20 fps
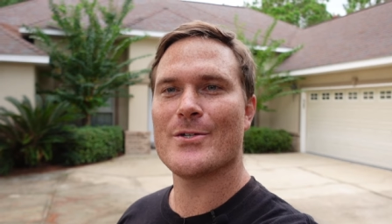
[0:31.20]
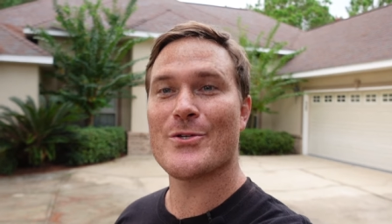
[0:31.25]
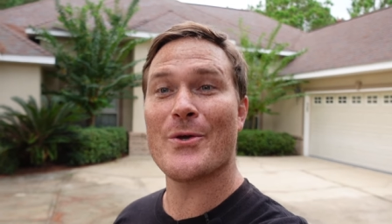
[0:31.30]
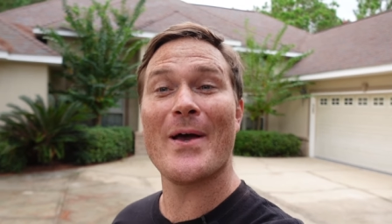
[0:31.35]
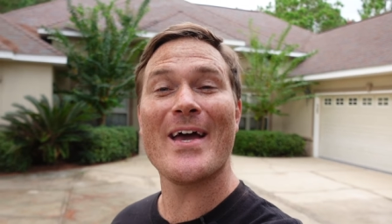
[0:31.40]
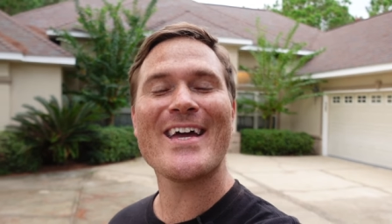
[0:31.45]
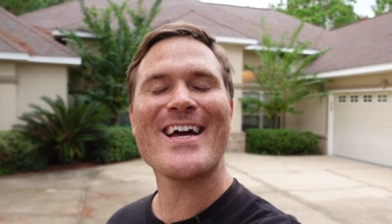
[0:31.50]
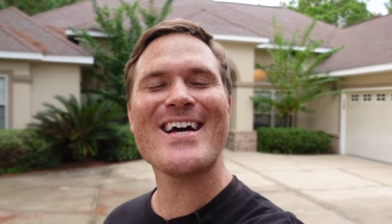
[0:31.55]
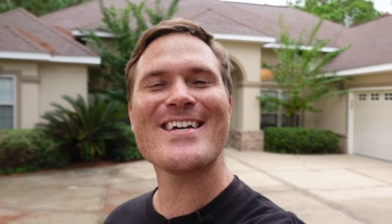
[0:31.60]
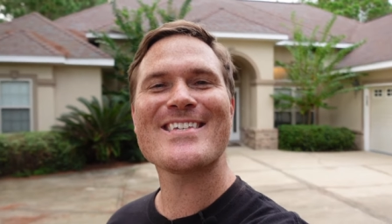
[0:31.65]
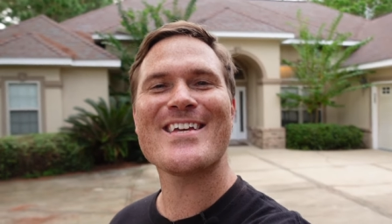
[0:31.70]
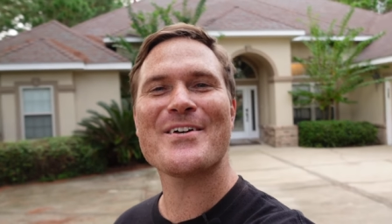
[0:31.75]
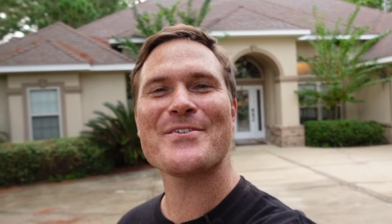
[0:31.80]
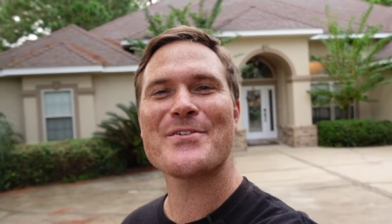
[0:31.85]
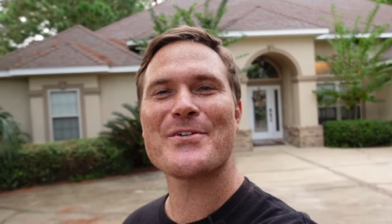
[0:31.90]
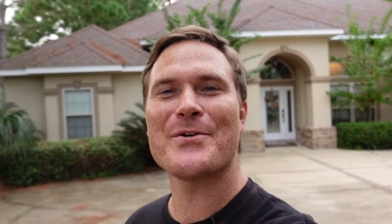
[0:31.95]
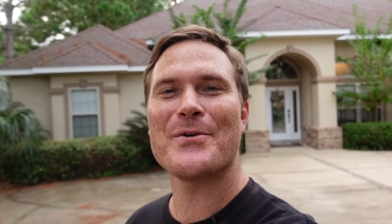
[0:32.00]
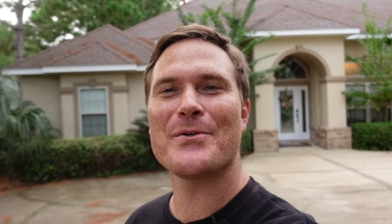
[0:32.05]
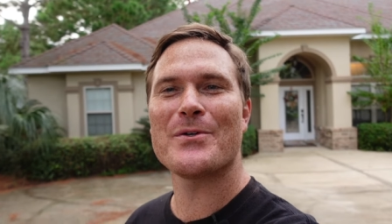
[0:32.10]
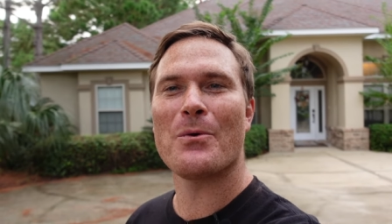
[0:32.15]
So hey guys, how's
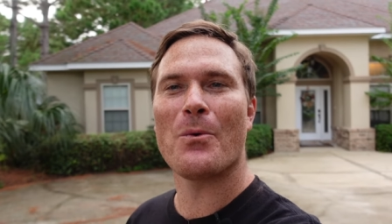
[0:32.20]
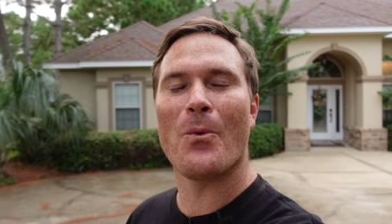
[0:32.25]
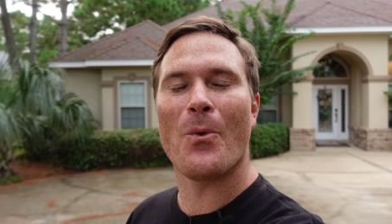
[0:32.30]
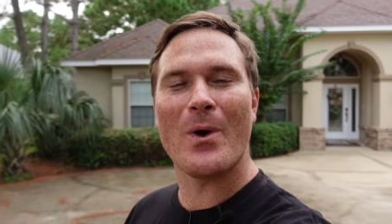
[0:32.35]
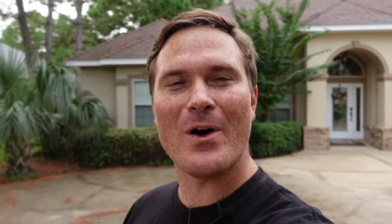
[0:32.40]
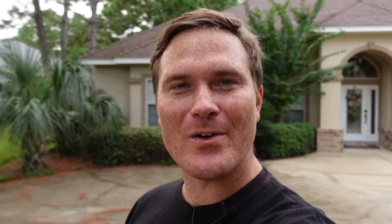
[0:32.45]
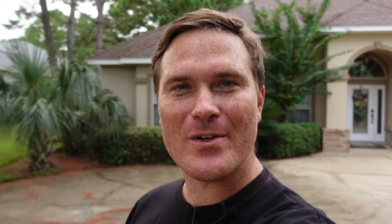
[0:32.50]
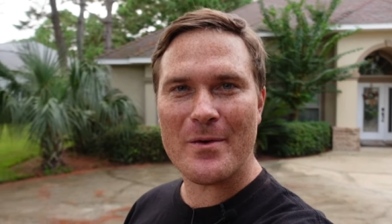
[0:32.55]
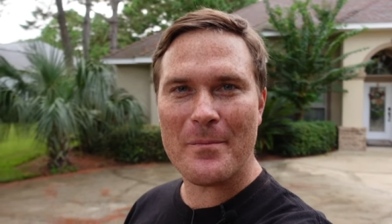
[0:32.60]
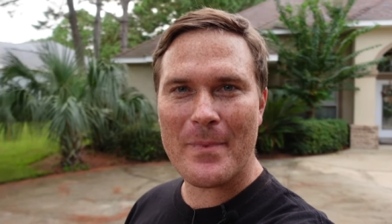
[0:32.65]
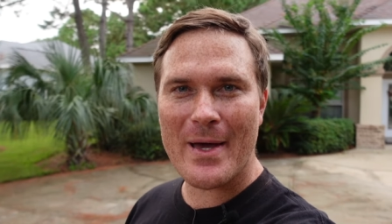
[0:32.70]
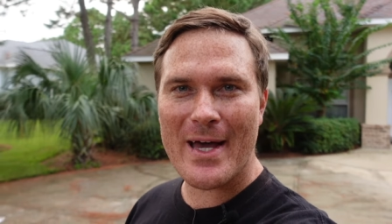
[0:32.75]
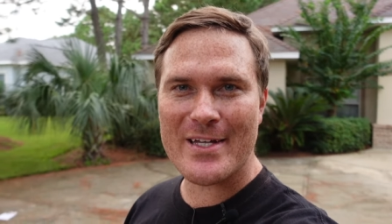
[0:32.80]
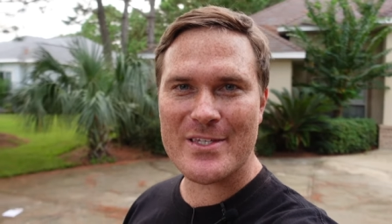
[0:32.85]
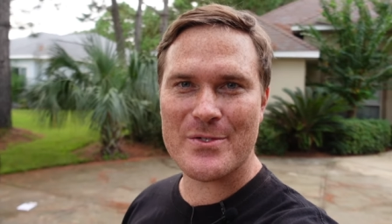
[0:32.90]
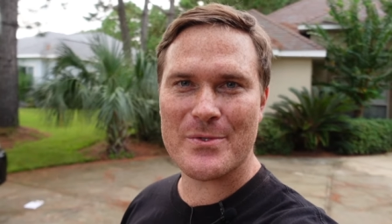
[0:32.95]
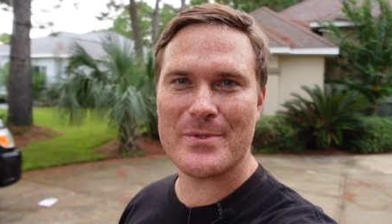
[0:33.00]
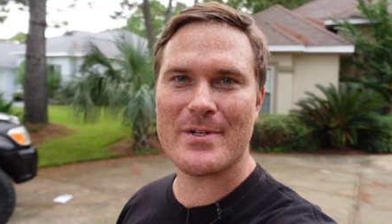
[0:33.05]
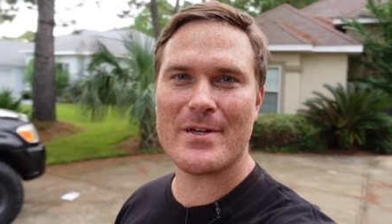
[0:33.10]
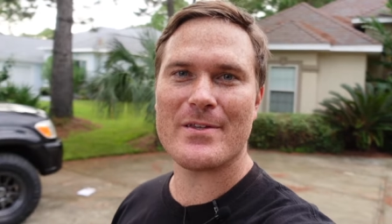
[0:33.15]
it going? Welcome back
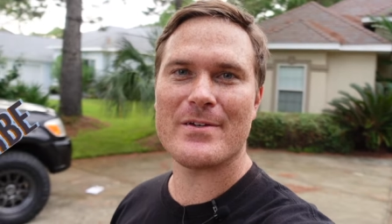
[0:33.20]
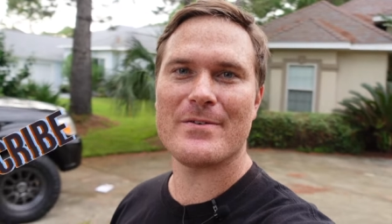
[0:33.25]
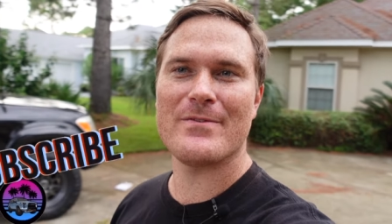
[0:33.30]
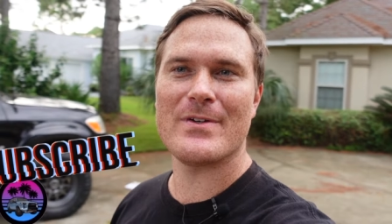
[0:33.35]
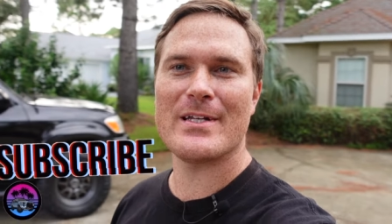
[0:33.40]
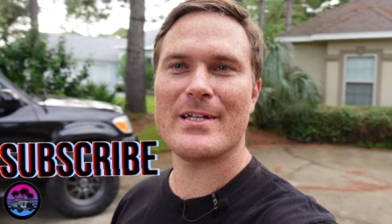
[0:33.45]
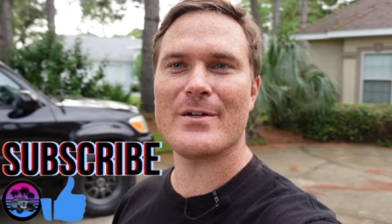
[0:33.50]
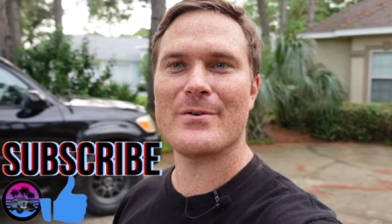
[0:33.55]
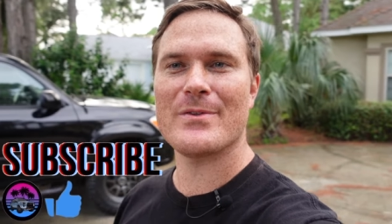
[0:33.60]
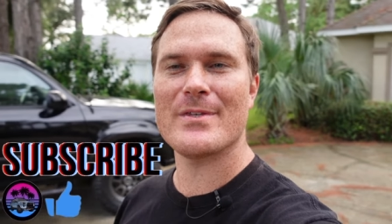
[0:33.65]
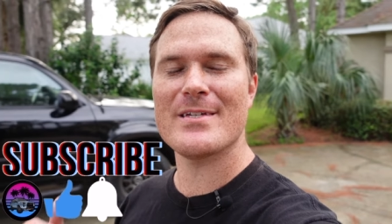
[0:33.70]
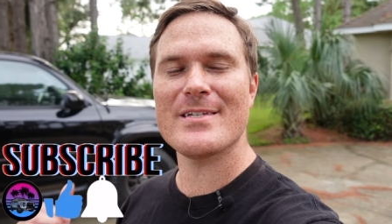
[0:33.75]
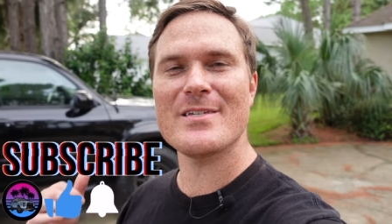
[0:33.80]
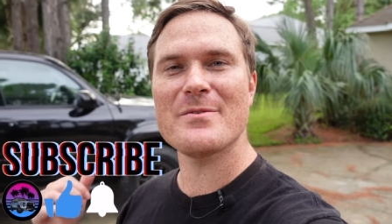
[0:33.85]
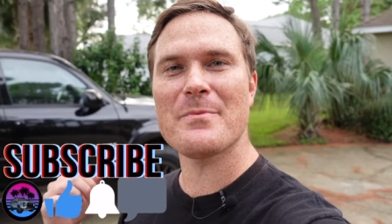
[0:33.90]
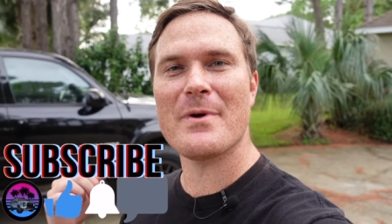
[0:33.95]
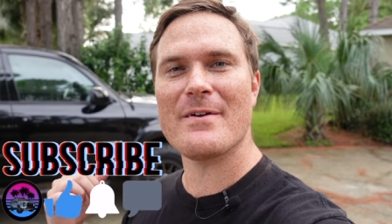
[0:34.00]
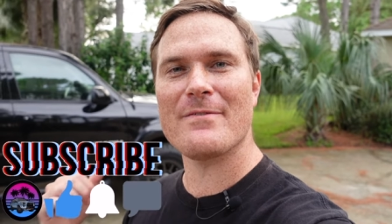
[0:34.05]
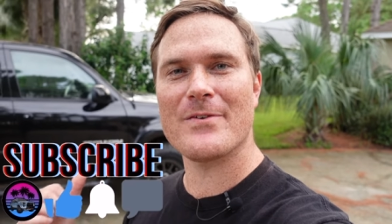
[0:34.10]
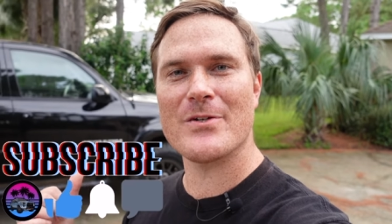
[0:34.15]
to another video. This is
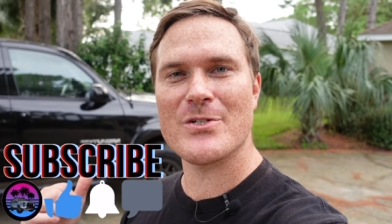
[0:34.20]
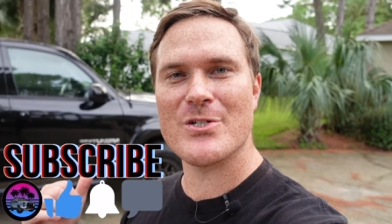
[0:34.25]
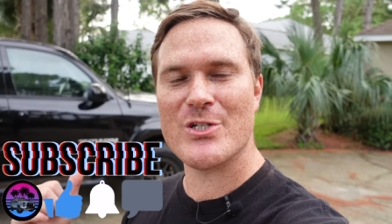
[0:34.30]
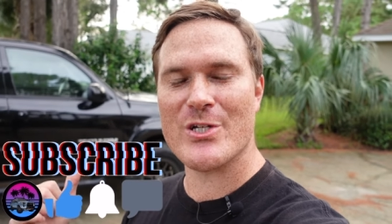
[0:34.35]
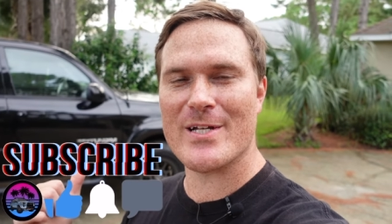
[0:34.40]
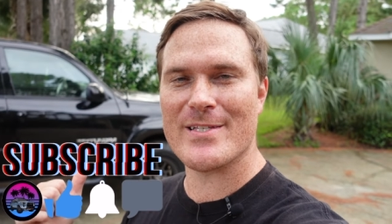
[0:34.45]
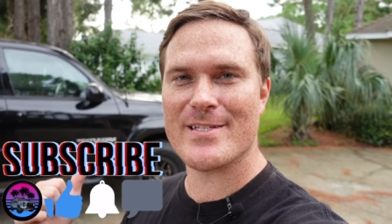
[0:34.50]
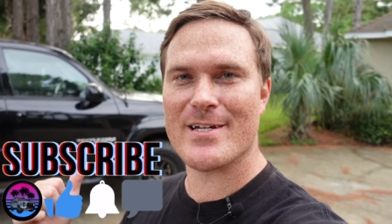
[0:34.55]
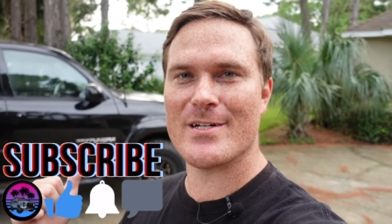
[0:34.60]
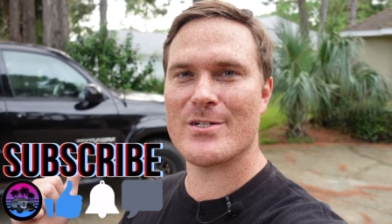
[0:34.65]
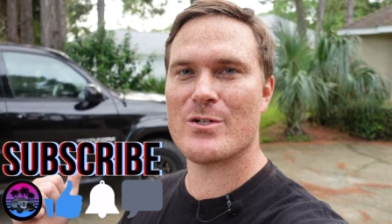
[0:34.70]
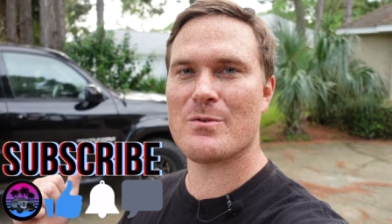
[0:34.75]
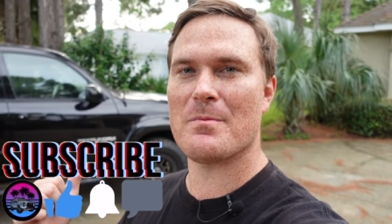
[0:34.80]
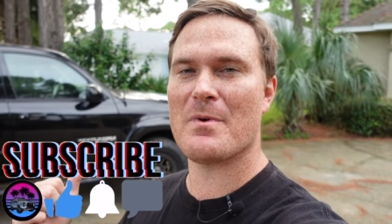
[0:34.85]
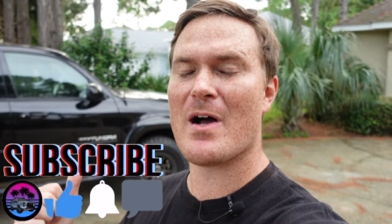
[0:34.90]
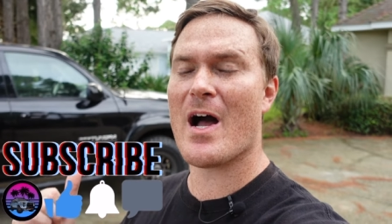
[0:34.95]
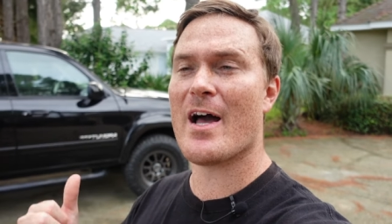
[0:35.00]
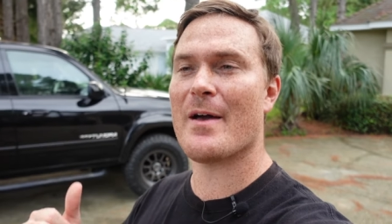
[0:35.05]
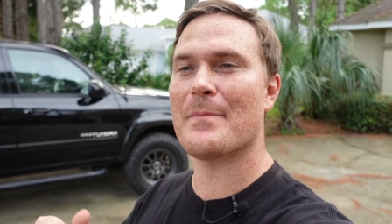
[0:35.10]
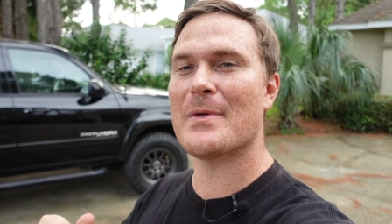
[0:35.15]
my first gen Tundra
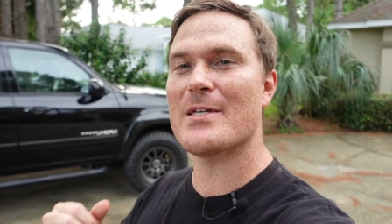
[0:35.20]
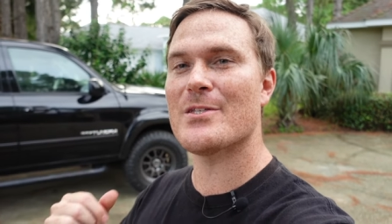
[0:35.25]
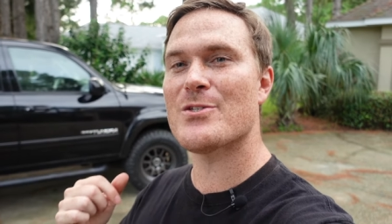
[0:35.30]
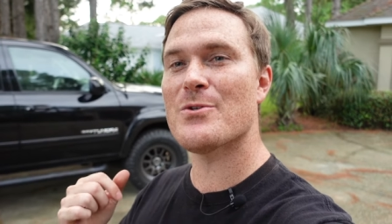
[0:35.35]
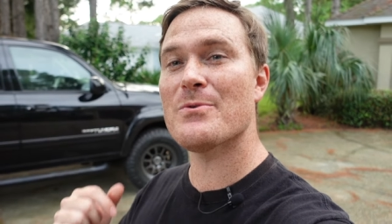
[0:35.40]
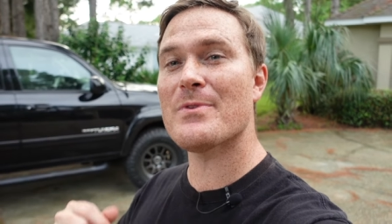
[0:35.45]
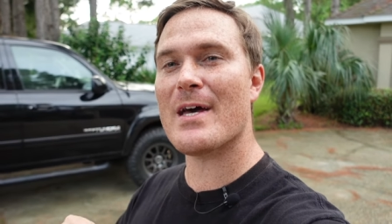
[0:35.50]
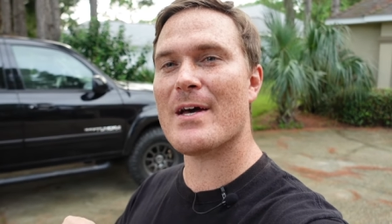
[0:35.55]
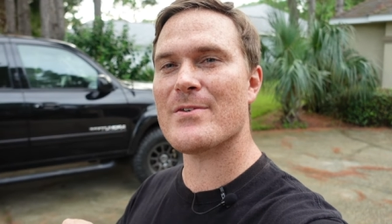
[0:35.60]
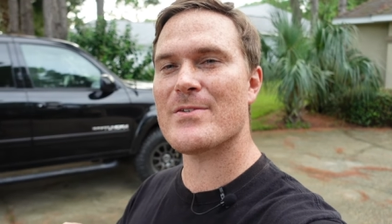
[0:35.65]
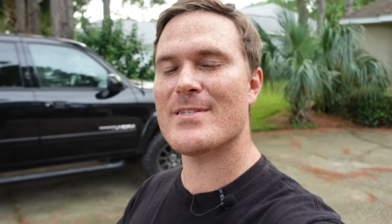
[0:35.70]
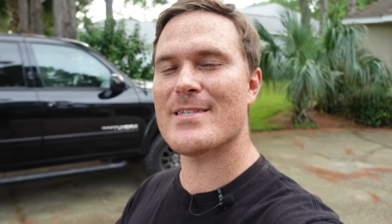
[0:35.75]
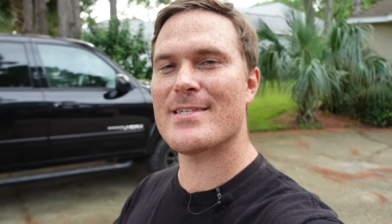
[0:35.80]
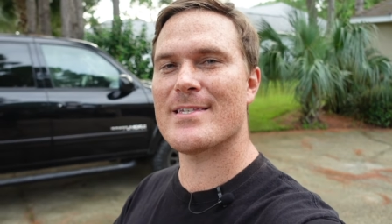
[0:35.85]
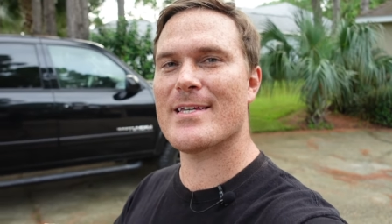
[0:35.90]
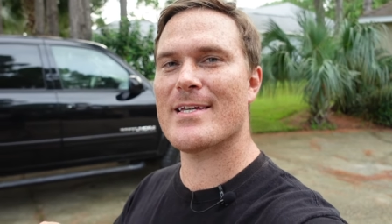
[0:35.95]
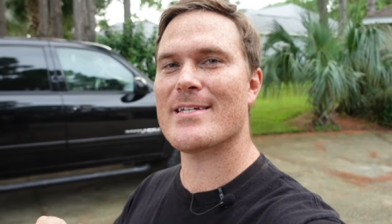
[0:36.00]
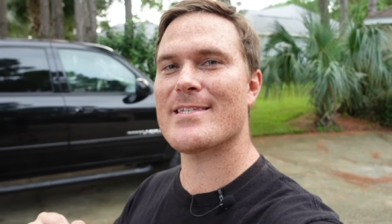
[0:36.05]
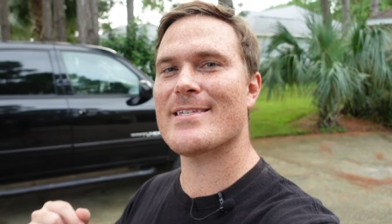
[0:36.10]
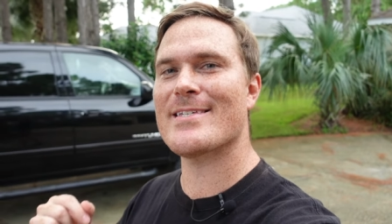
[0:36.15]
behind me, two thousand
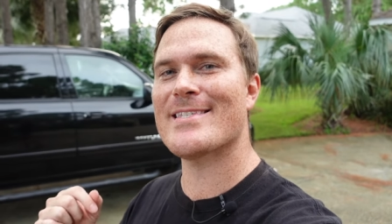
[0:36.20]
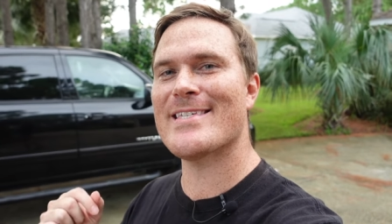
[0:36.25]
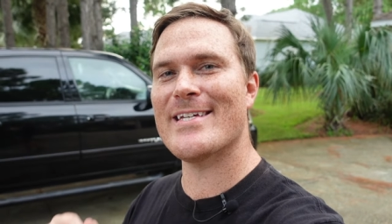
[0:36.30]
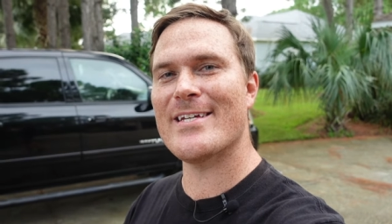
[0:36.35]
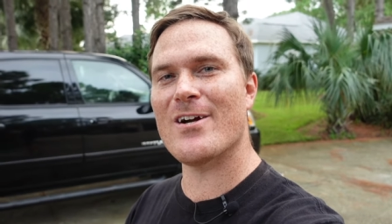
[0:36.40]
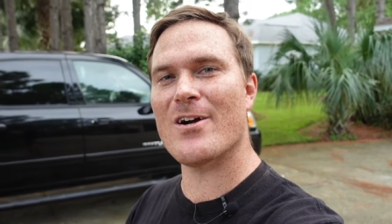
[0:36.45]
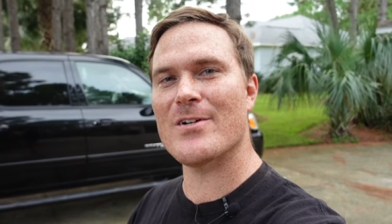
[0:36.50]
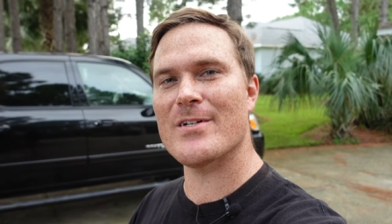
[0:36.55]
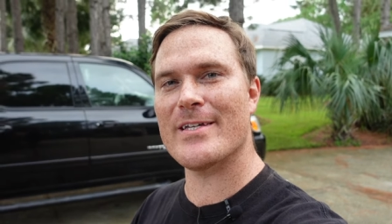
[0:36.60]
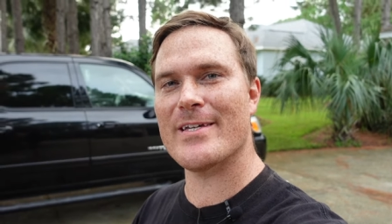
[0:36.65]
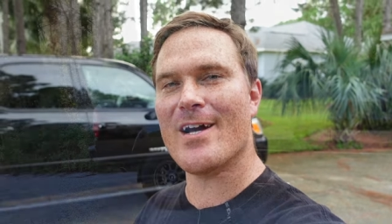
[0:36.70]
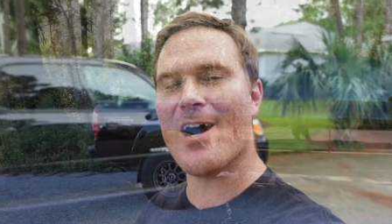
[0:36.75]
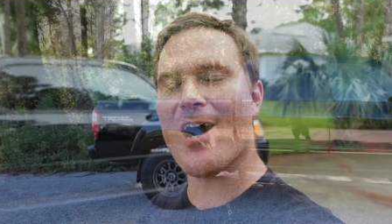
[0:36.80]
six T R D